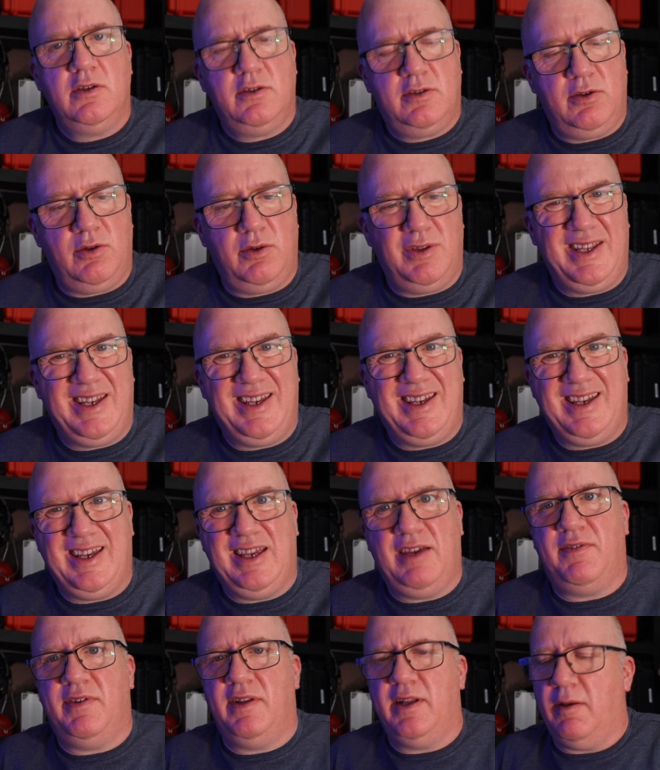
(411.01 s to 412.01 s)
to the
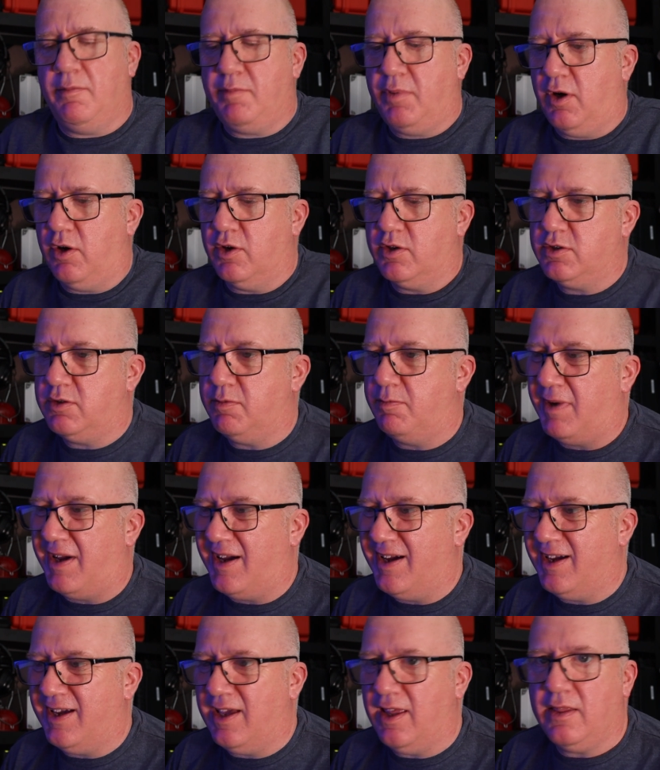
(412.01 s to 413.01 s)
Ethernet box
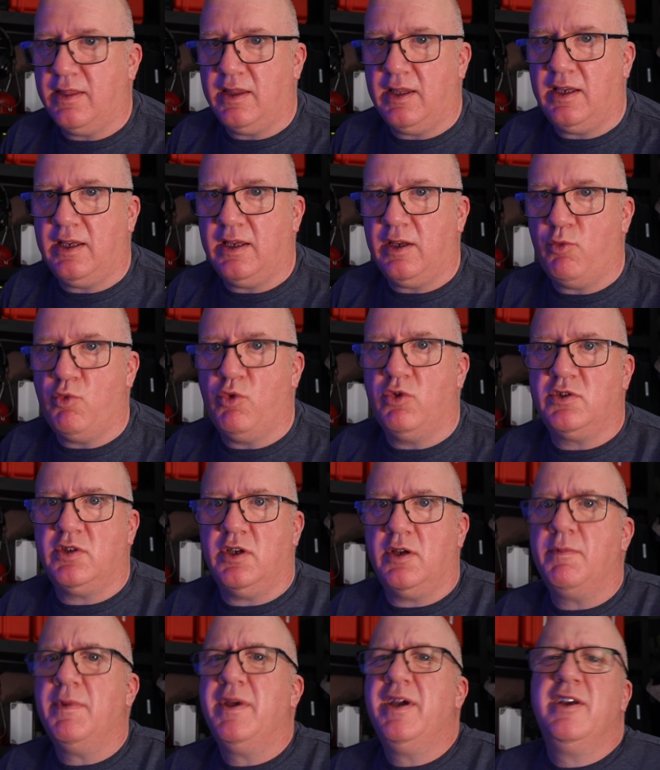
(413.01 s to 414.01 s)
by the
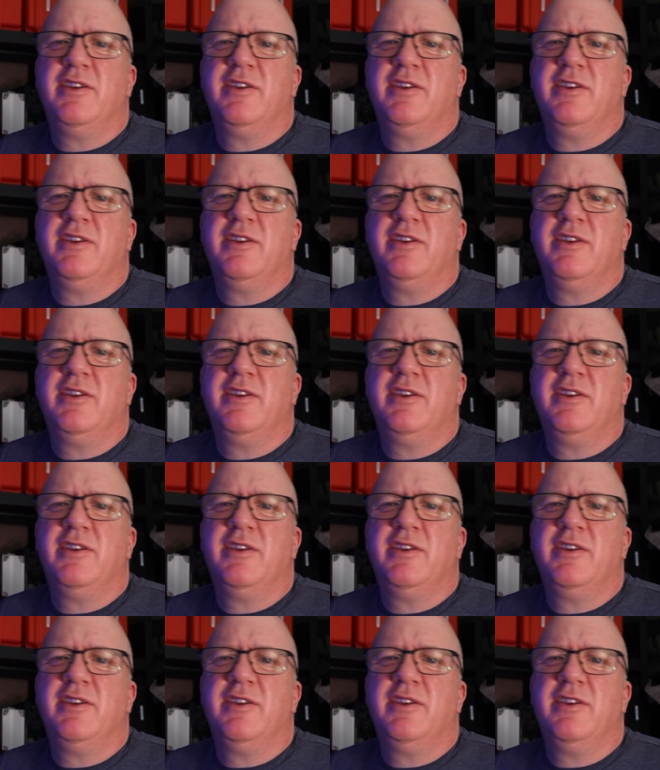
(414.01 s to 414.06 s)
router.